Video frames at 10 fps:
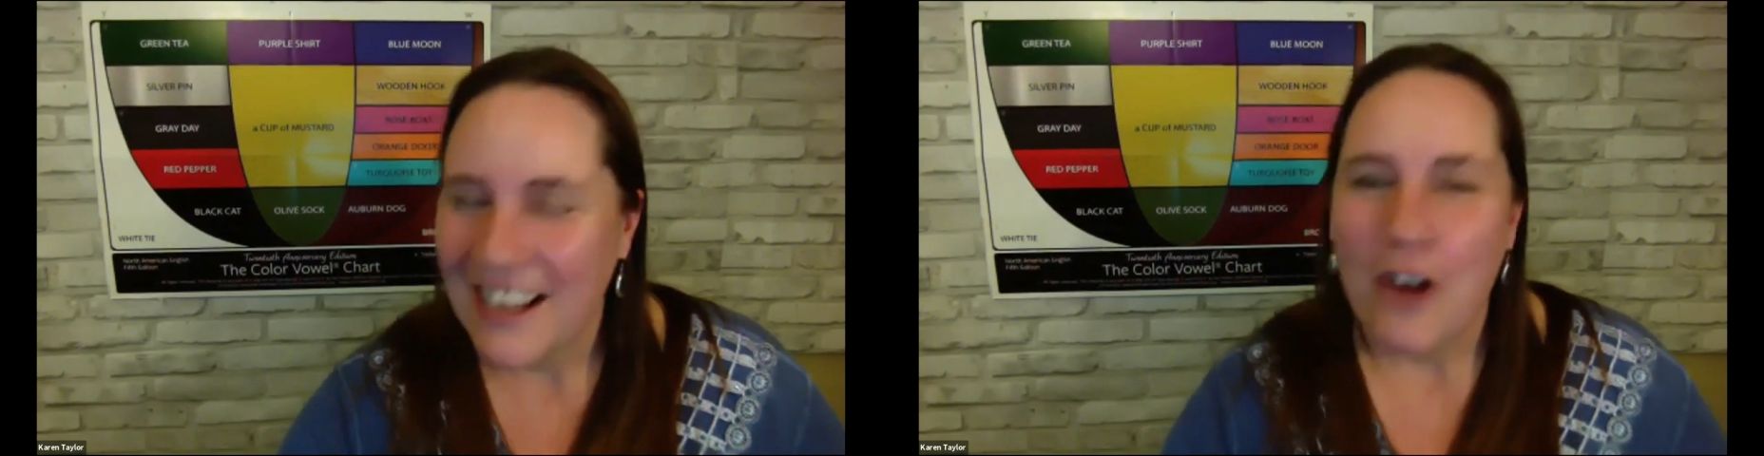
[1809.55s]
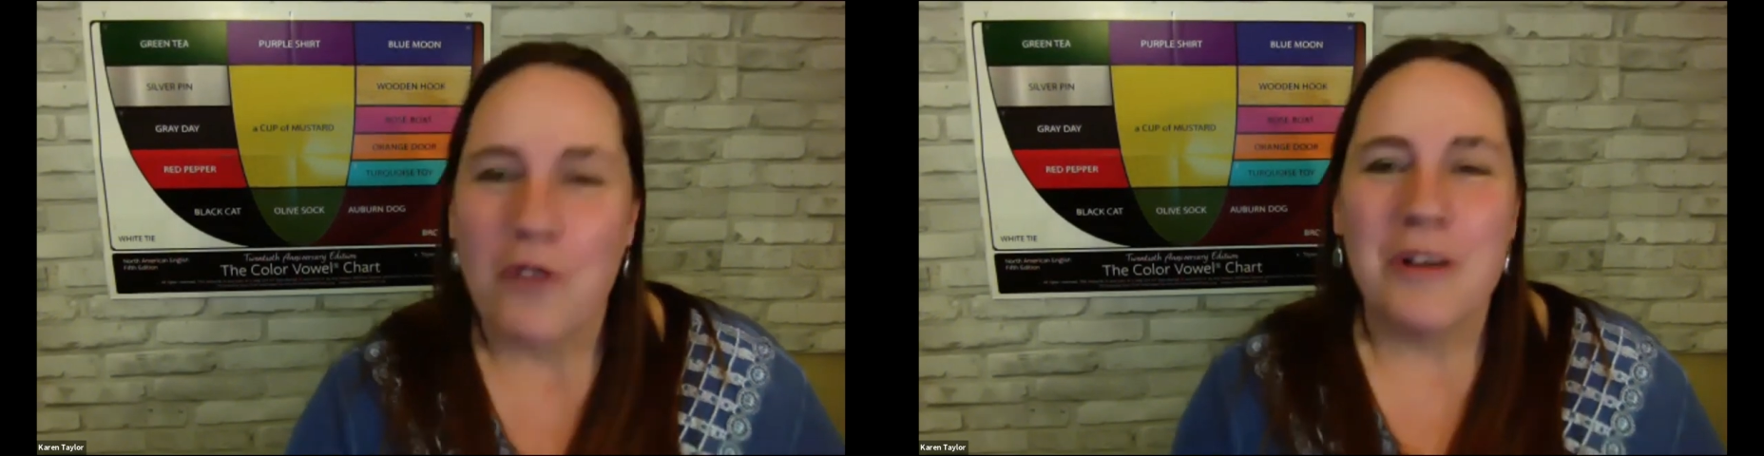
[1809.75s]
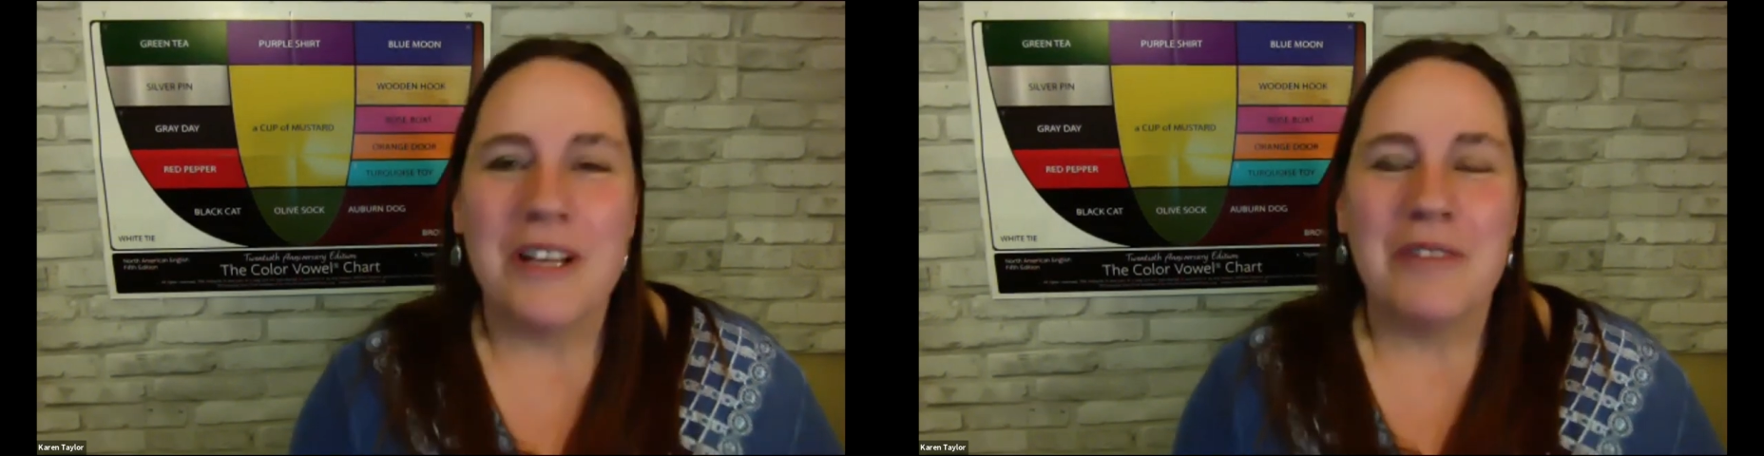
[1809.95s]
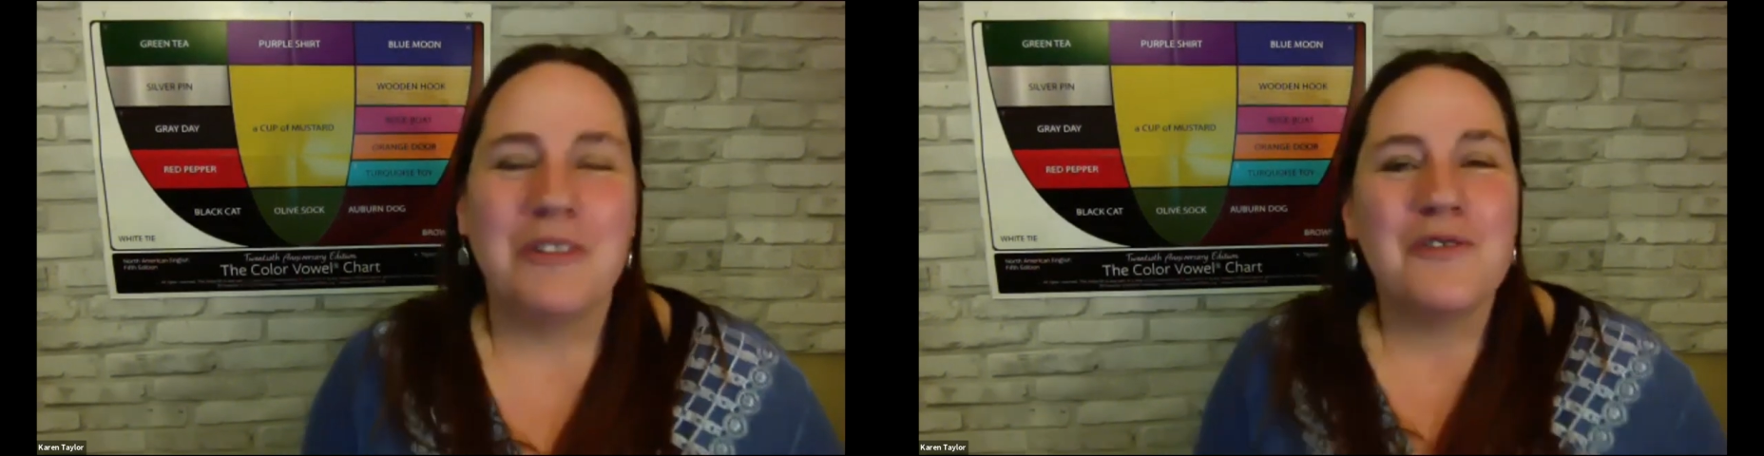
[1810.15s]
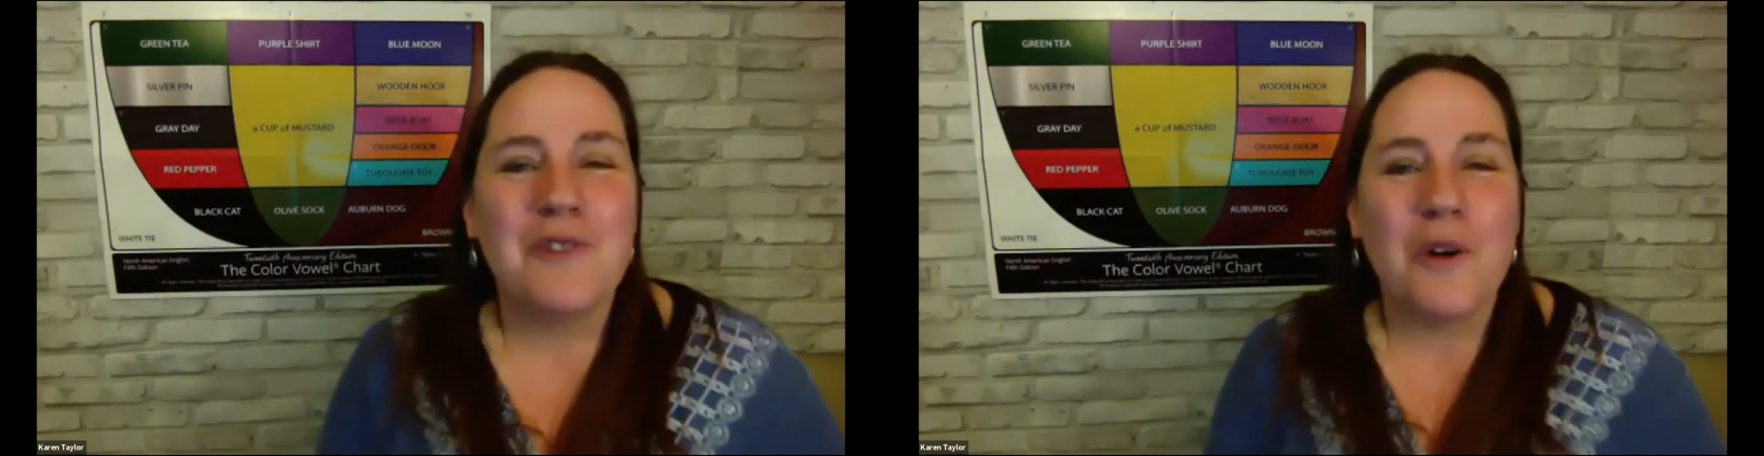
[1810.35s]
We
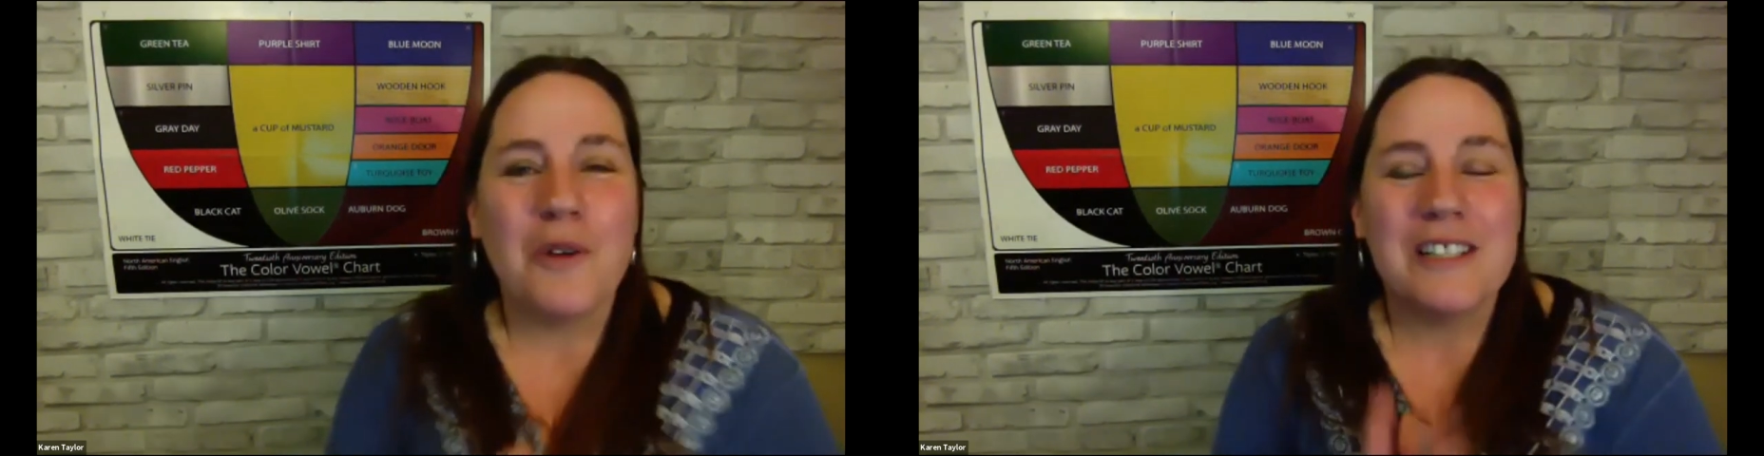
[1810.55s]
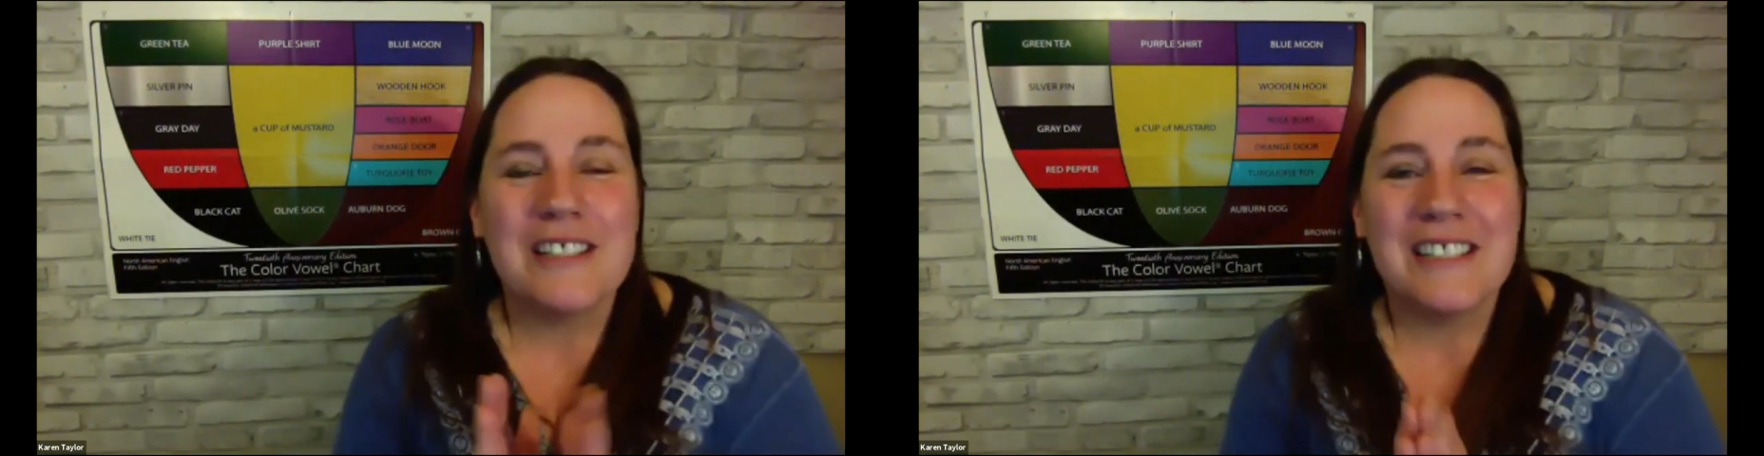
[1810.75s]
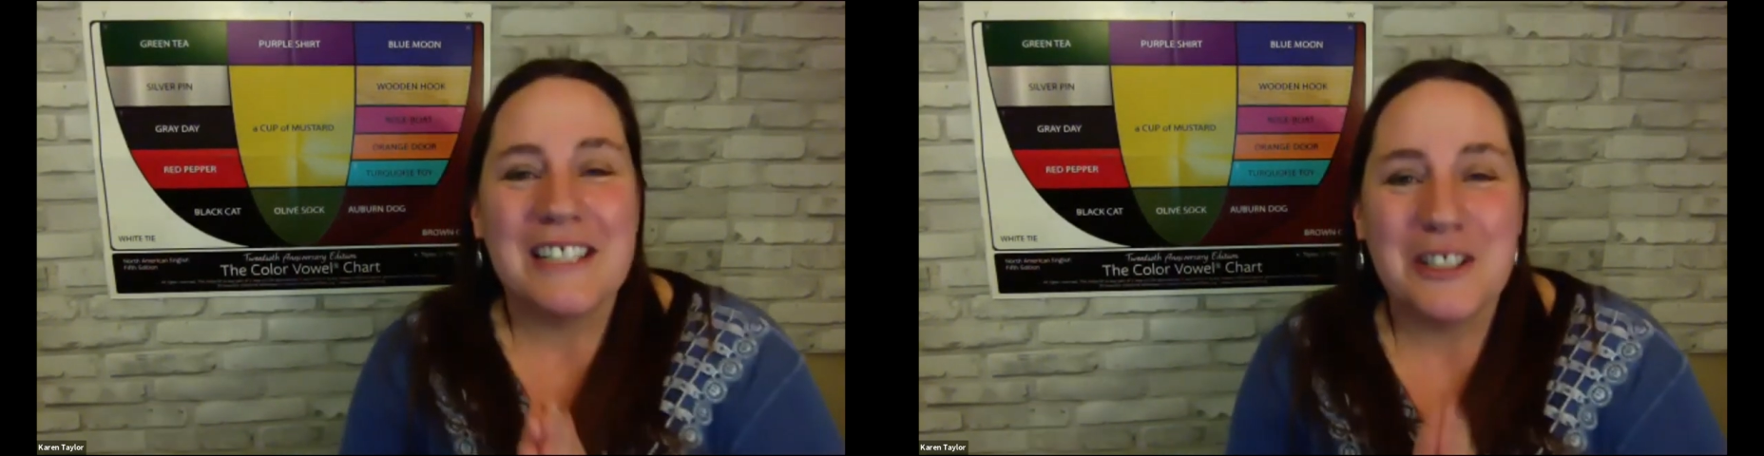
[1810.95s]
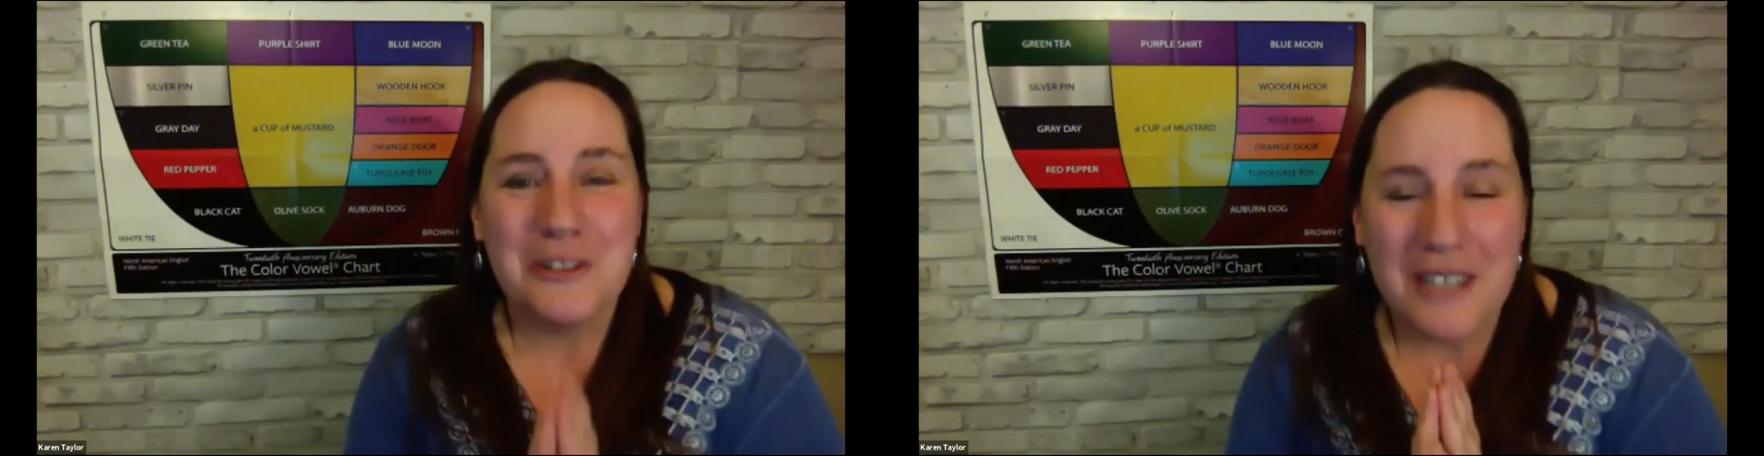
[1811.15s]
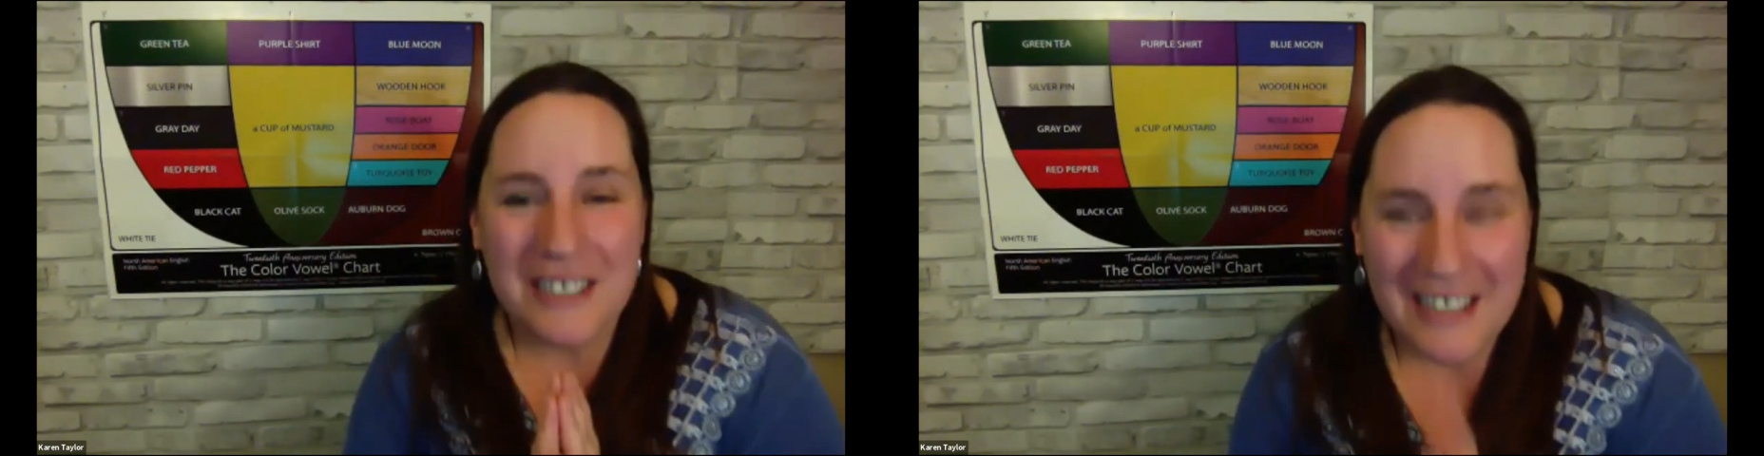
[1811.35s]
look forward to seeing
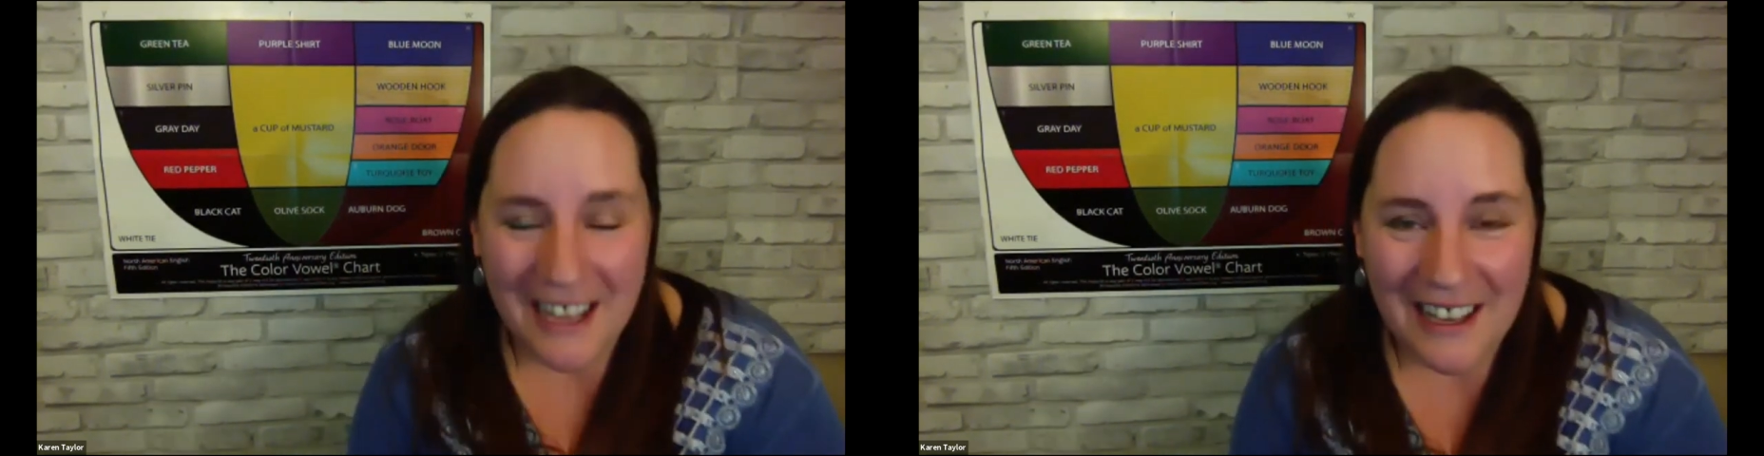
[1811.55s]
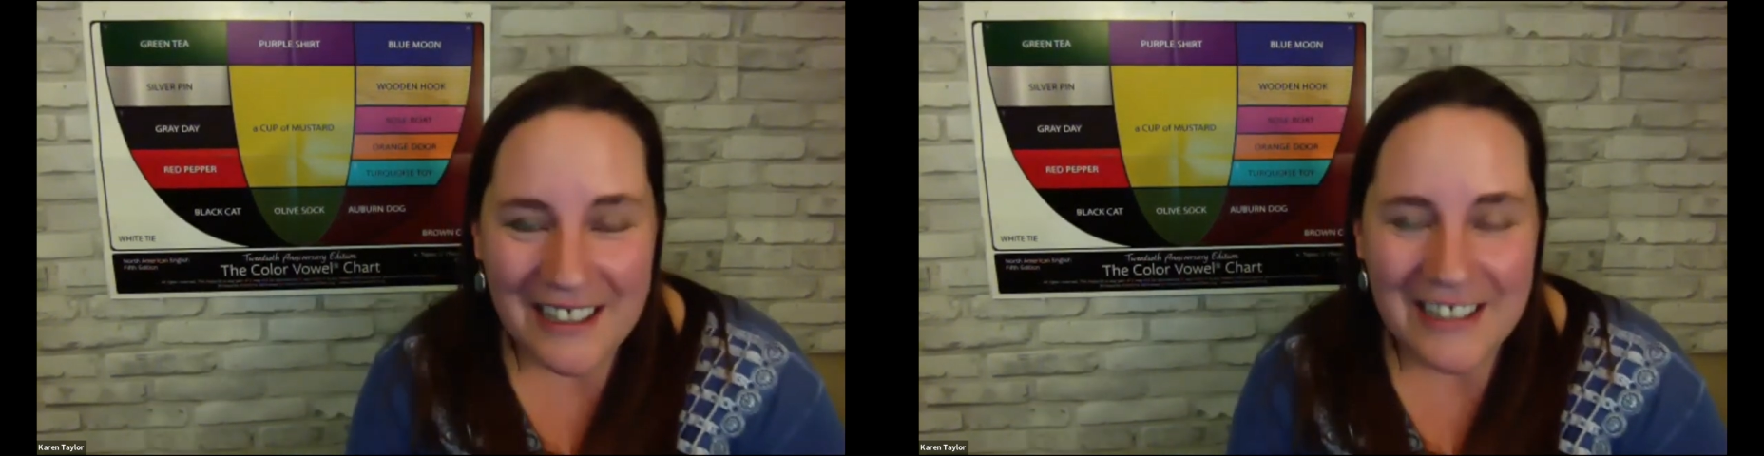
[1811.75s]
you again.